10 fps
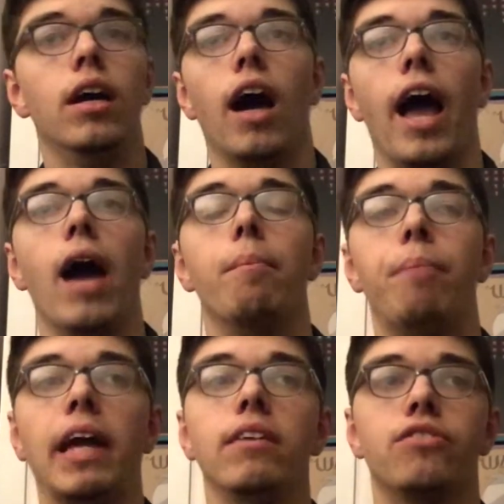have
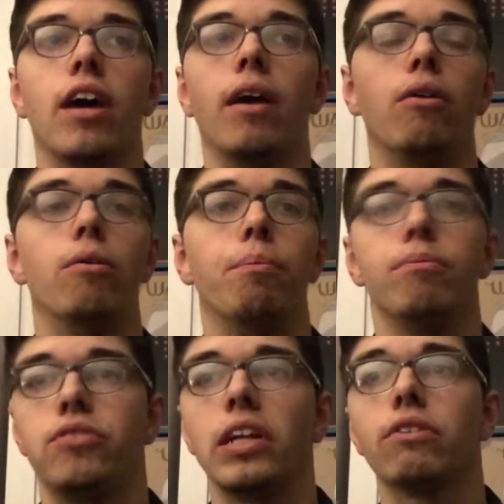bands or
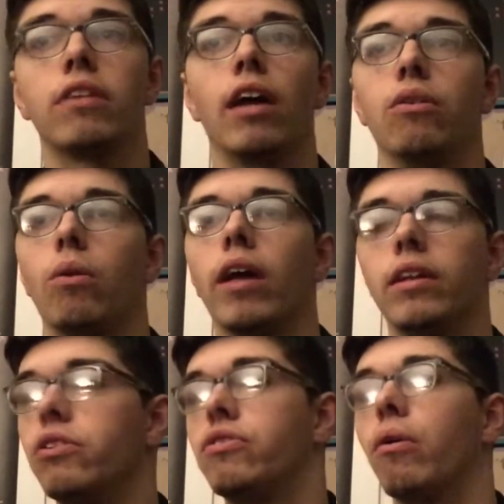singers that I don't like that
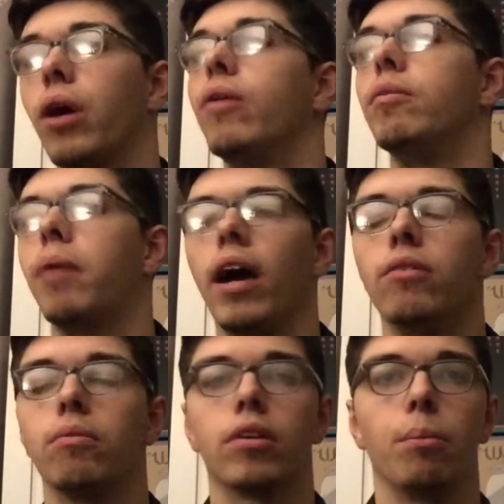are still going, but I
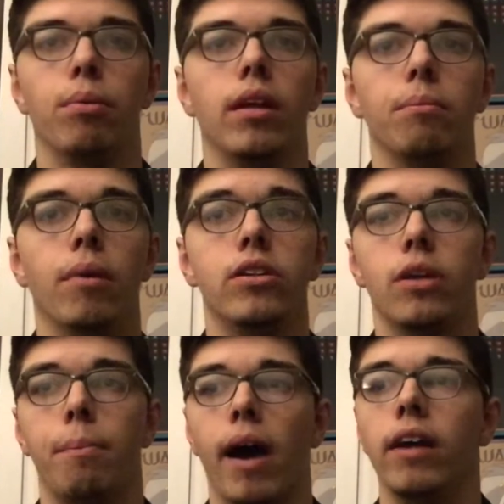don't complain much
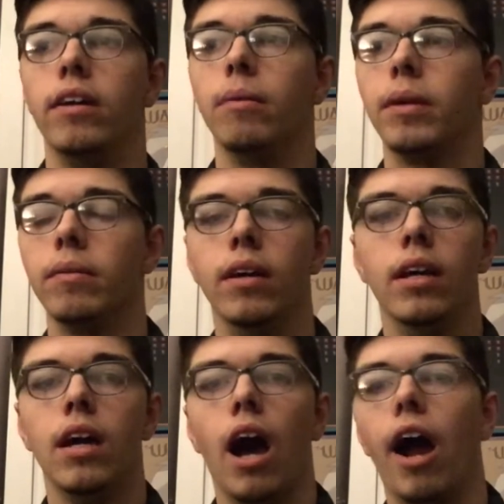about it. I mean,
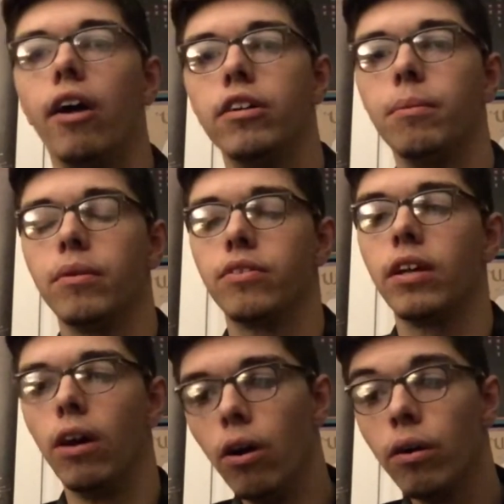I heard them saying,
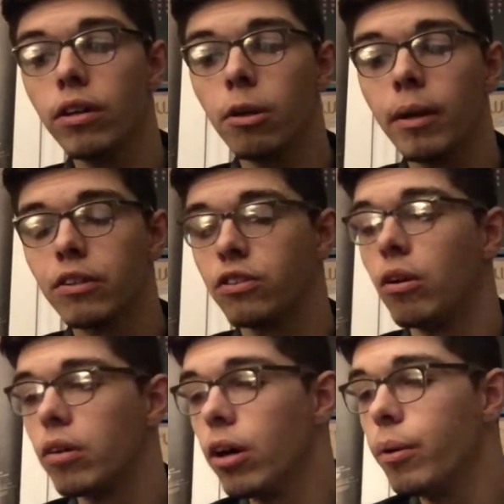oh, they're like still
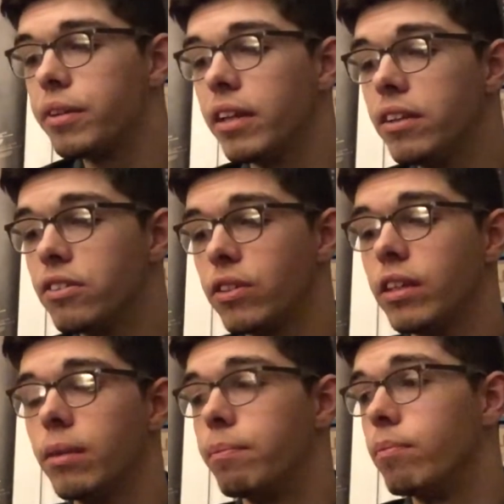going, they just need
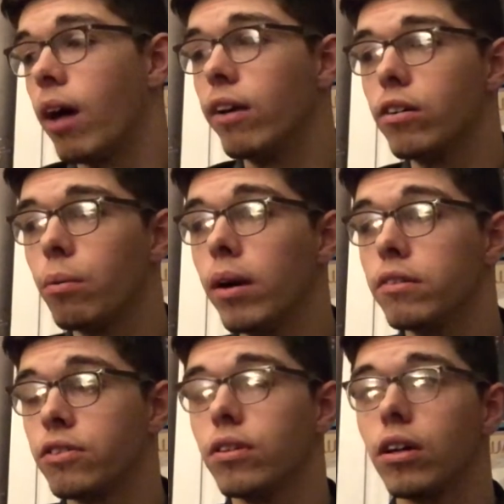to, I don't know why they're
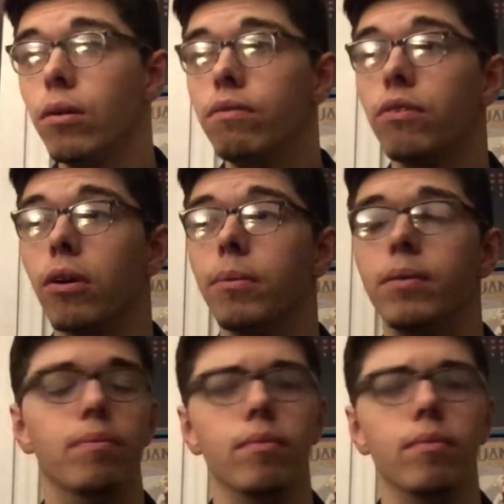still going for it, but,